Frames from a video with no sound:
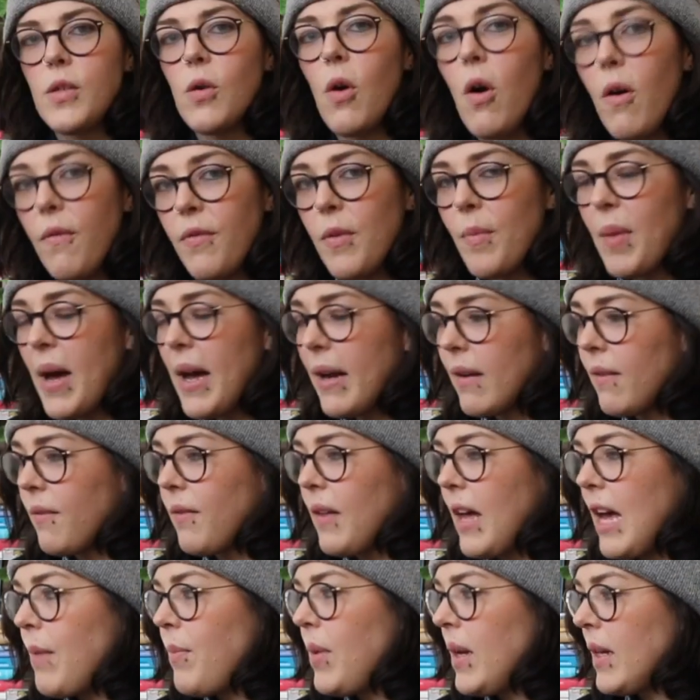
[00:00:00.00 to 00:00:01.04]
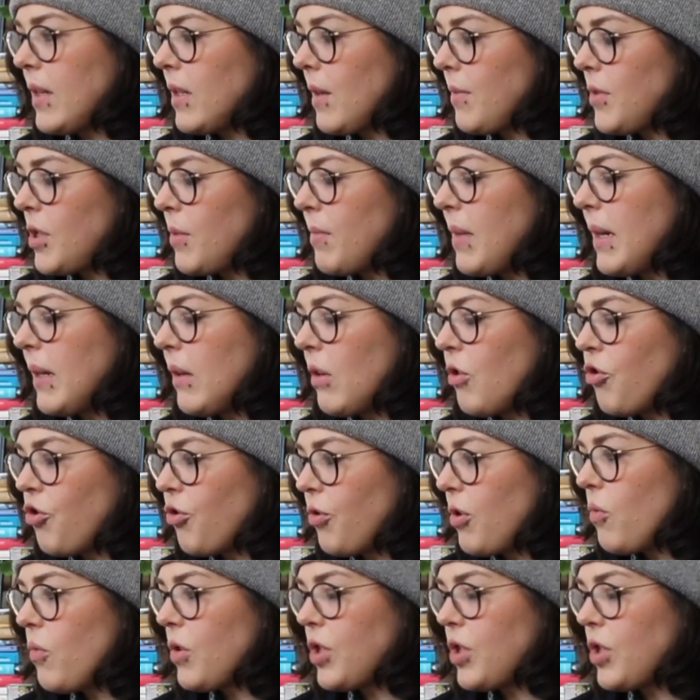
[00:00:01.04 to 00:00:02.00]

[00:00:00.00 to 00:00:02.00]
So off the back of that, I picked up Tamara Drewe,